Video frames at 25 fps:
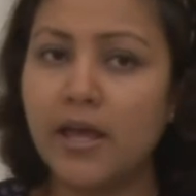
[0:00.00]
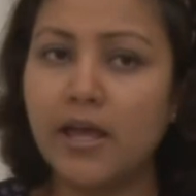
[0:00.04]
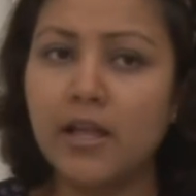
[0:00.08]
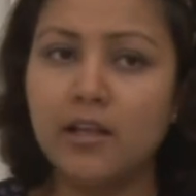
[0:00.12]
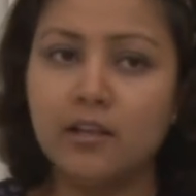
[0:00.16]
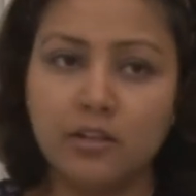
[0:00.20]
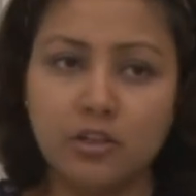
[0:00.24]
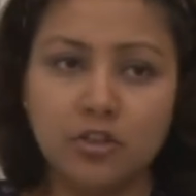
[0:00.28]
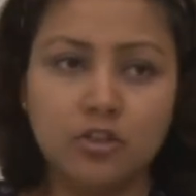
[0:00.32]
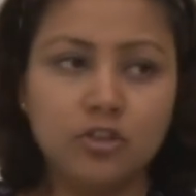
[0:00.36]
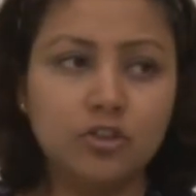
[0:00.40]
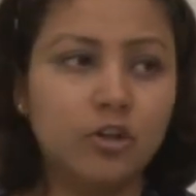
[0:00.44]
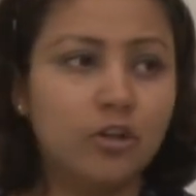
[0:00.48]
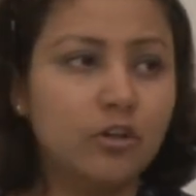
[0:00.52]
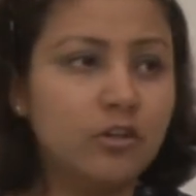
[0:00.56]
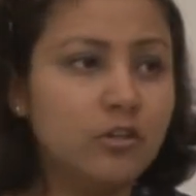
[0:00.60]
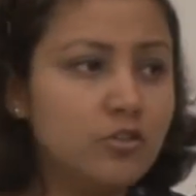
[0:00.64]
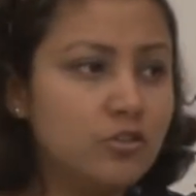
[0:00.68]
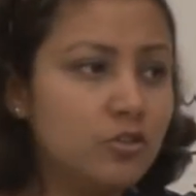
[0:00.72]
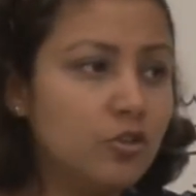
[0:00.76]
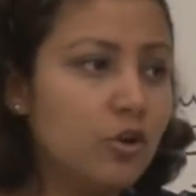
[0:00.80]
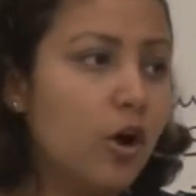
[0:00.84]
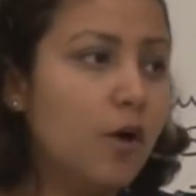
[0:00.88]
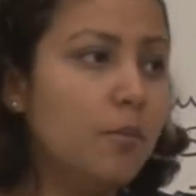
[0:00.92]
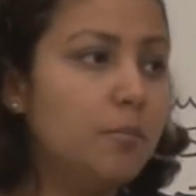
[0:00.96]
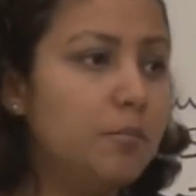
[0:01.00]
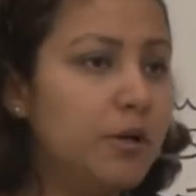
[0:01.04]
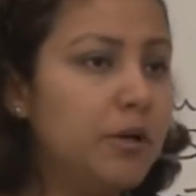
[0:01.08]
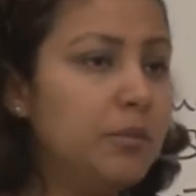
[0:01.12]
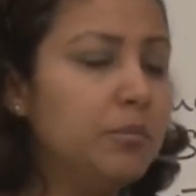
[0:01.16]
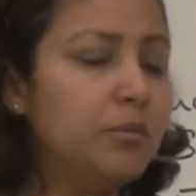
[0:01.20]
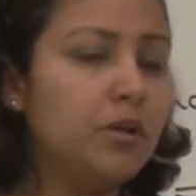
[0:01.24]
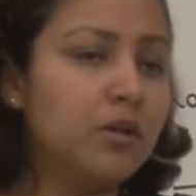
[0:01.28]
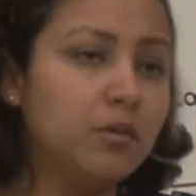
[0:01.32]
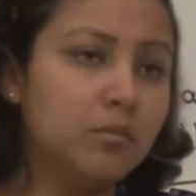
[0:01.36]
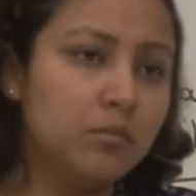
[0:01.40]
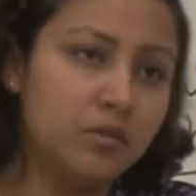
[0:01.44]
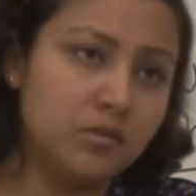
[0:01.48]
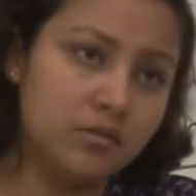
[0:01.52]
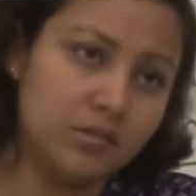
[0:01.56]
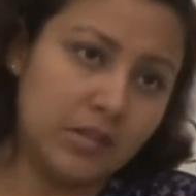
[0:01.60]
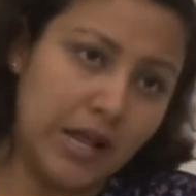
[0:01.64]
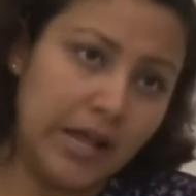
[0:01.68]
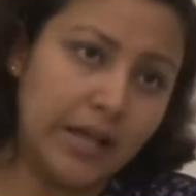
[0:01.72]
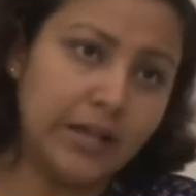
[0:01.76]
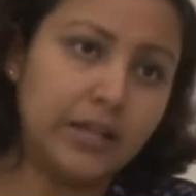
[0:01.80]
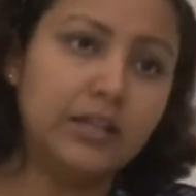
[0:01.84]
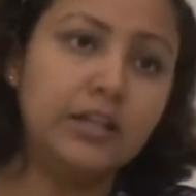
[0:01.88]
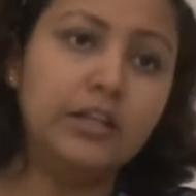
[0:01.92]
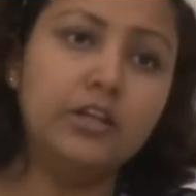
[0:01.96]
health insurance, your premium is
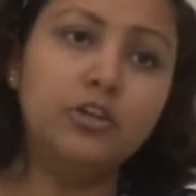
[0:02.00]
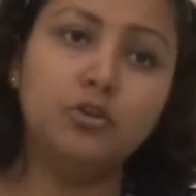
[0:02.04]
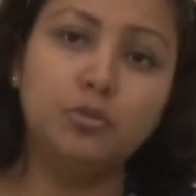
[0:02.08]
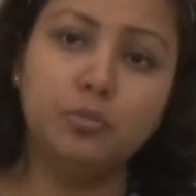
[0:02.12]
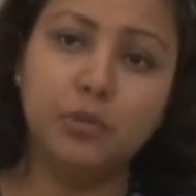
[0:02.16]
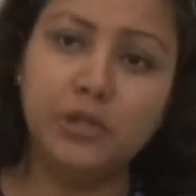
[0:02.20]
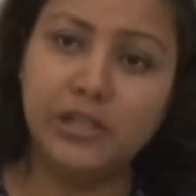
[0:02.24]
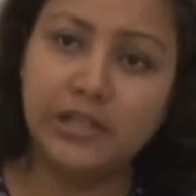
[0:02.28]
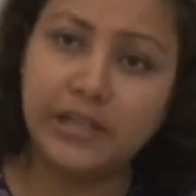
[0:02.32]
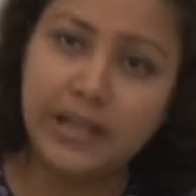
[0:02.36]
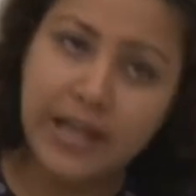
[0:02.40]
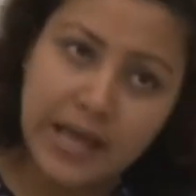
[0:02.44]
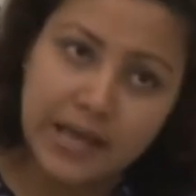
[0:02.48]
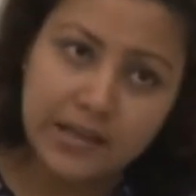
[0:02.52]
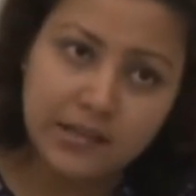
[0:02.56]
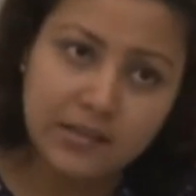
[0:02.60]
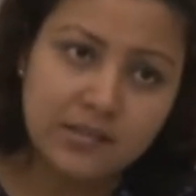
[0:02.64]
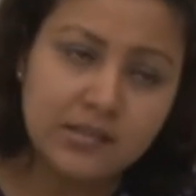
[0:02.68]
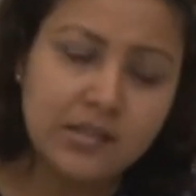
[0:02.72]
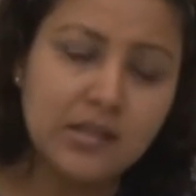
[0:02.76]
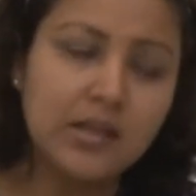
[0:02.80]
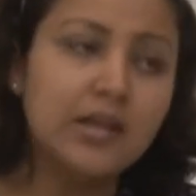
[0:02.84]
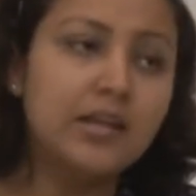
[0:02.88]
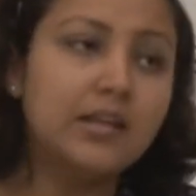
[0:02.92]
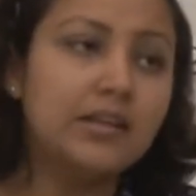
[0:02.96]
likely to be less